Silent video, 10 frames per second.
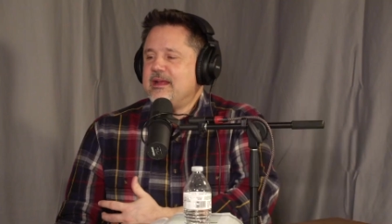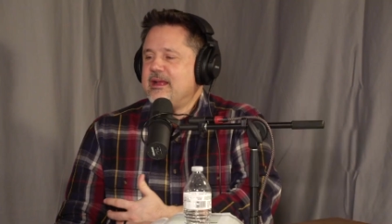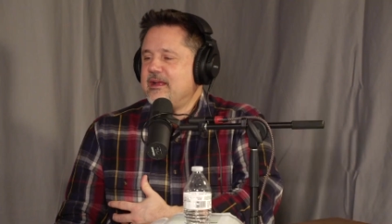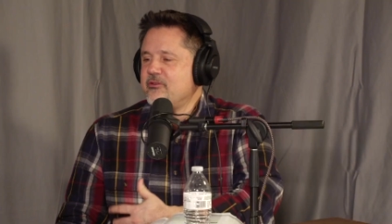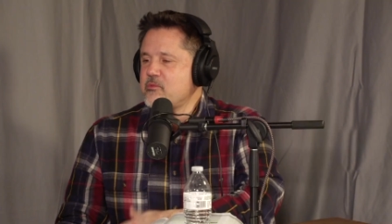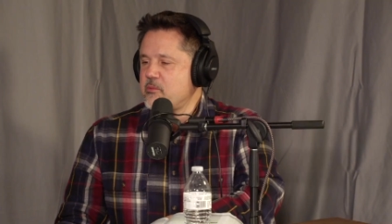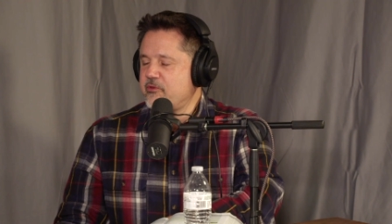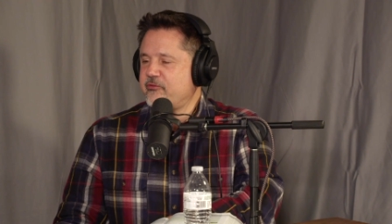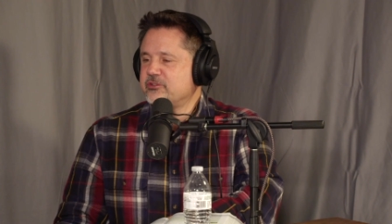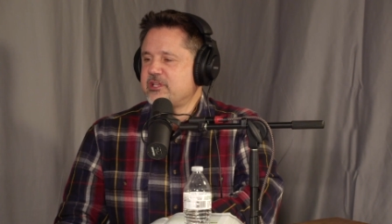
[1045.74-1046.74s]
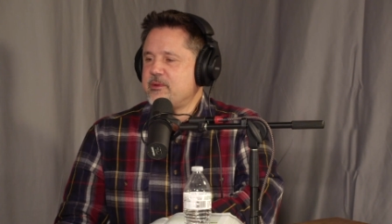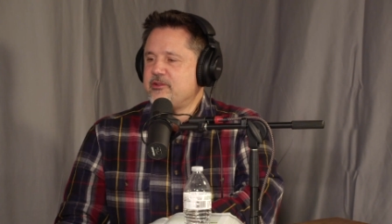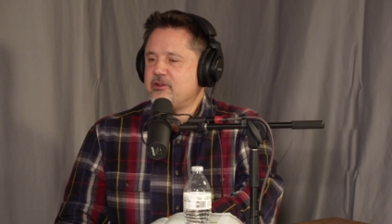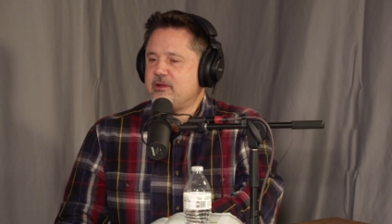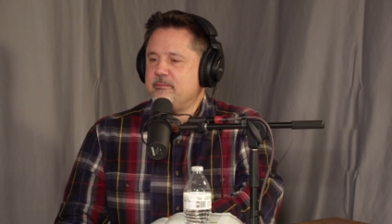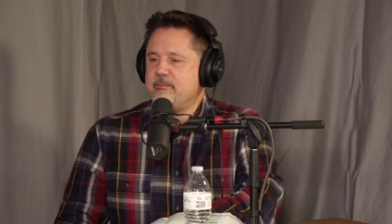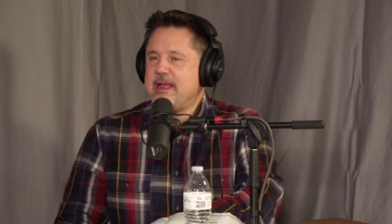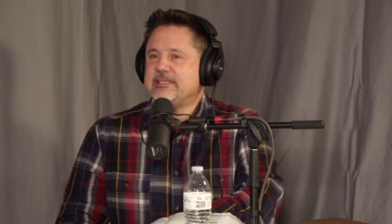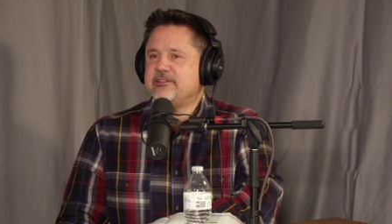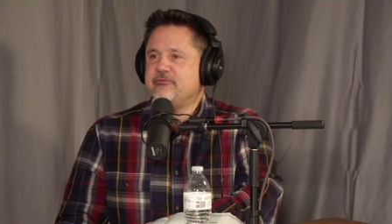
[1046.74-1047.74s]
I remember the first time I took a
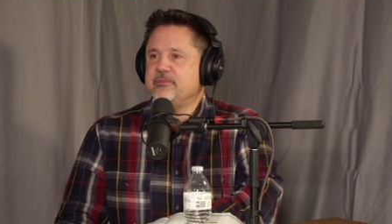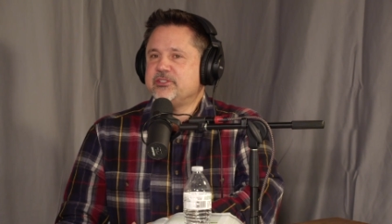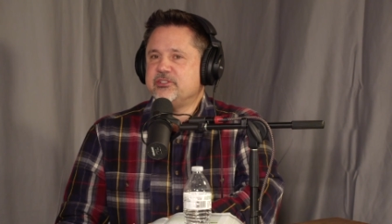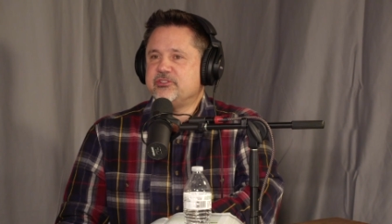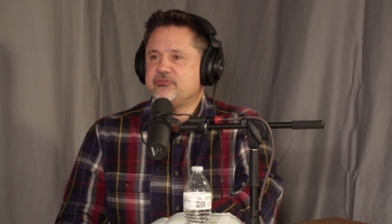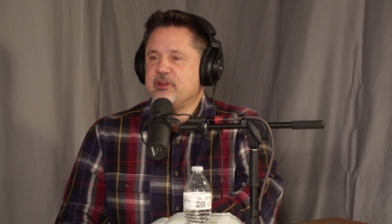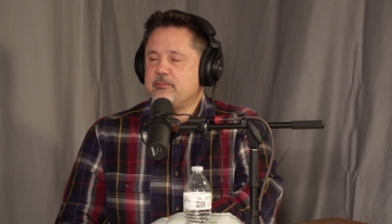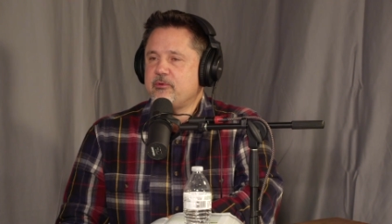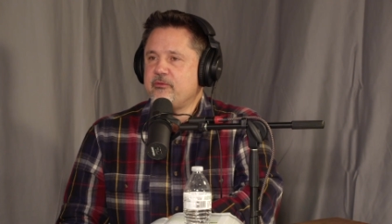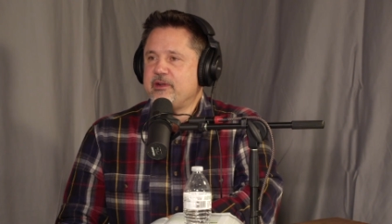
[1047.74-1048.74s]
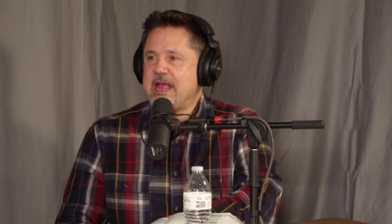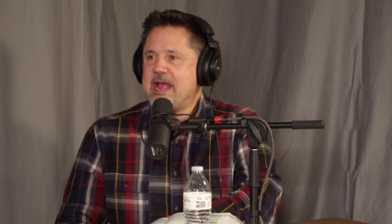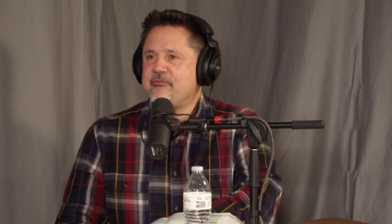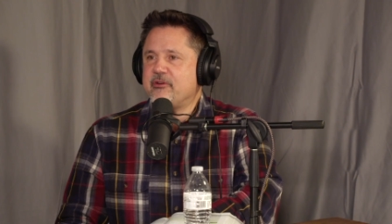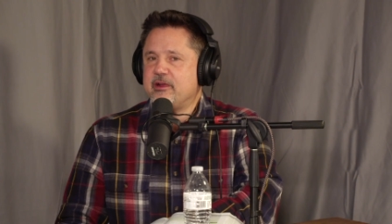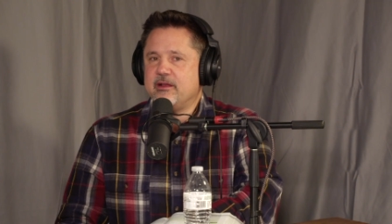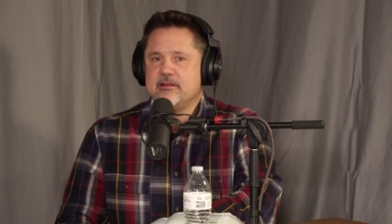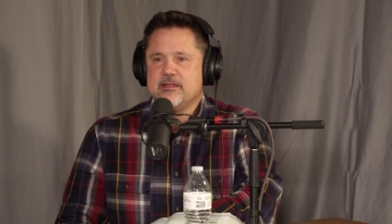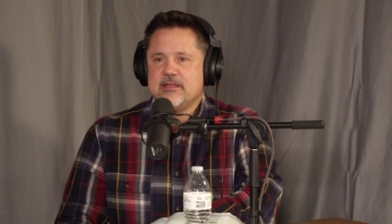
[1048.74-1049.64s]
massive missions trip over to Africa